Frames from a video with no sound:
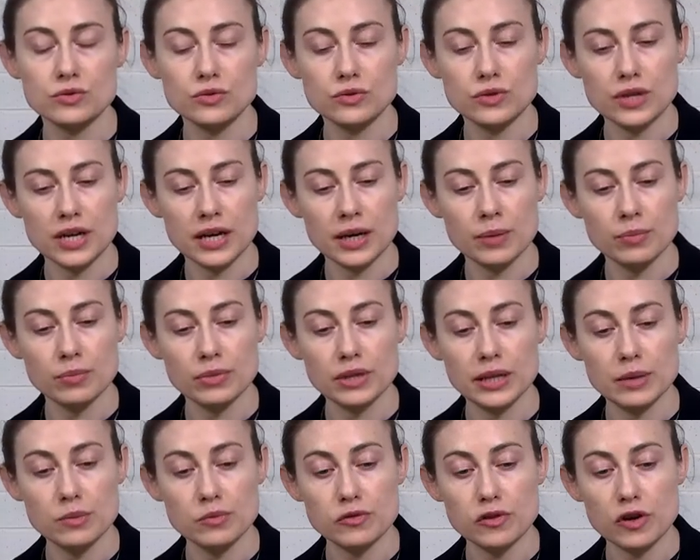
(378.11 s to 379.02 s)

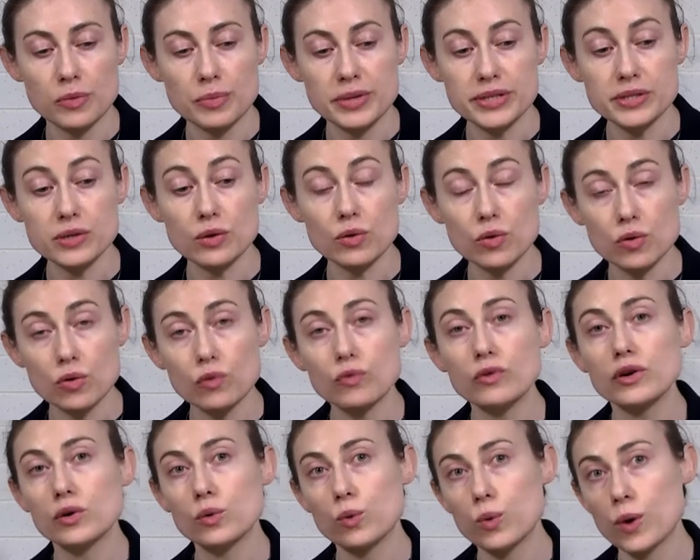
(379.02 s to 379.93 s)
lymphomas all
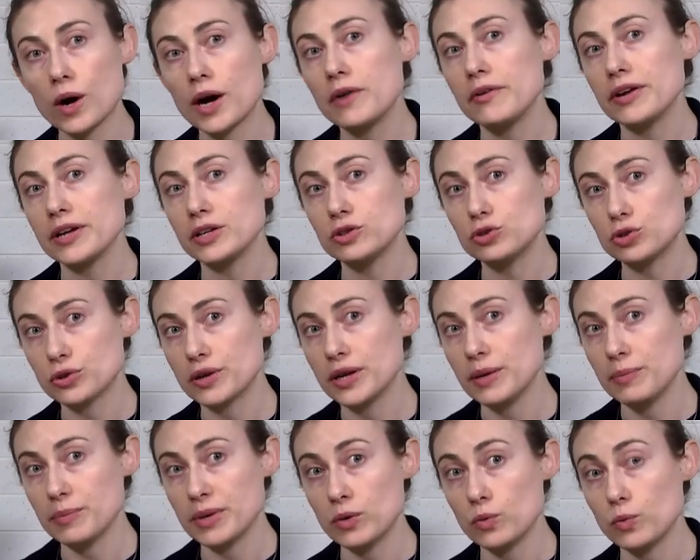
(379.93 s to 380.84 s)
requiring
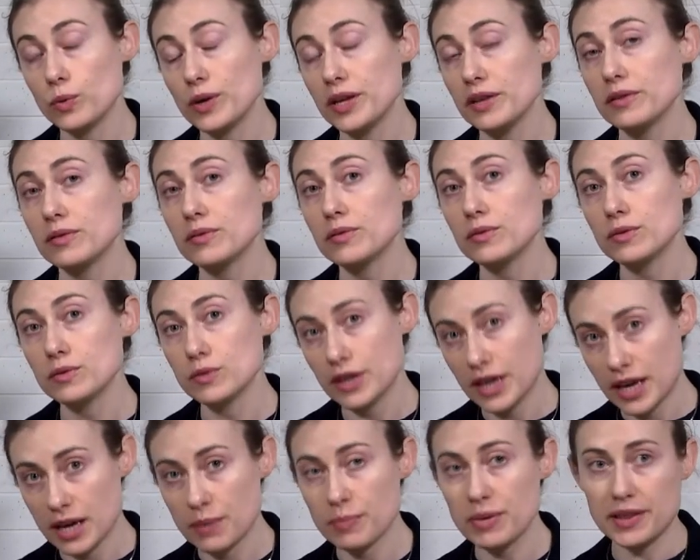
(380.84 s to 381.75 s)
treatment with
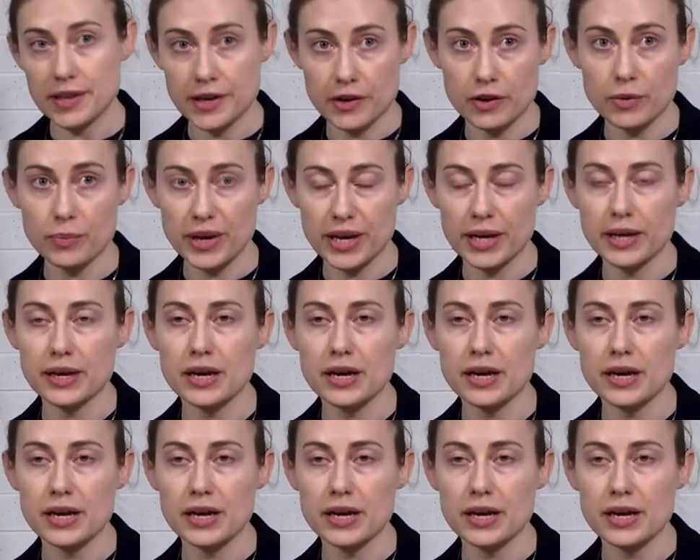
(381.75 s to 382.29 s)
chemotherapy,